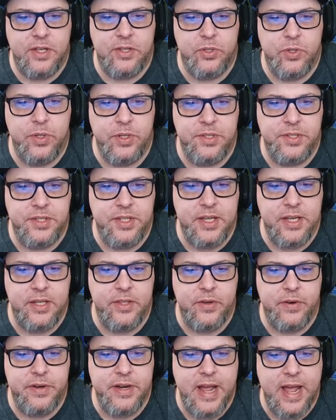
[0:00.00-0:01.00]
As you can see,
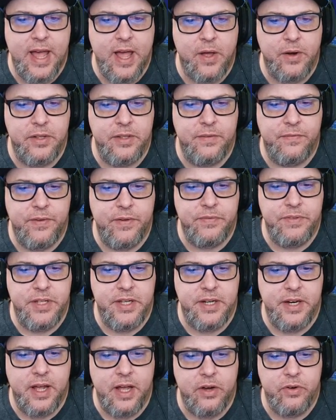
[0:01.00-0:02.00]
they're down in the
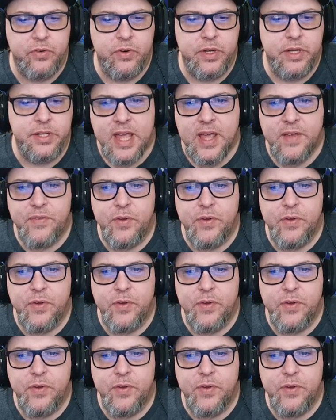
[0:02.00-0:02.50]
1500s.